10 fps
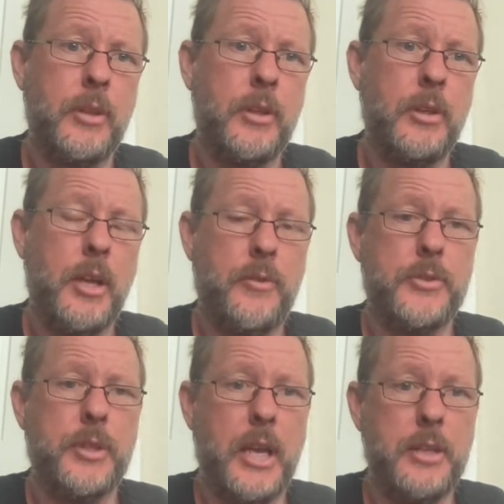If
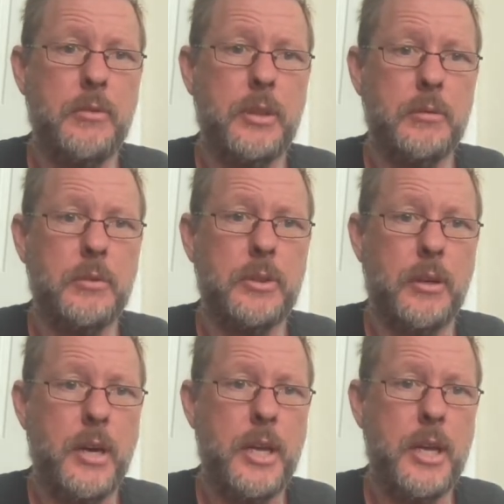it's an annual, it will
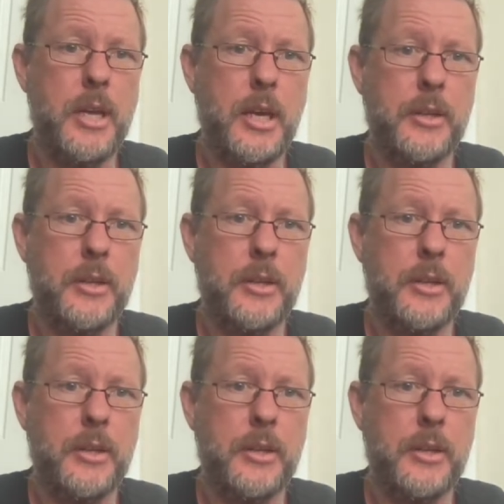die here,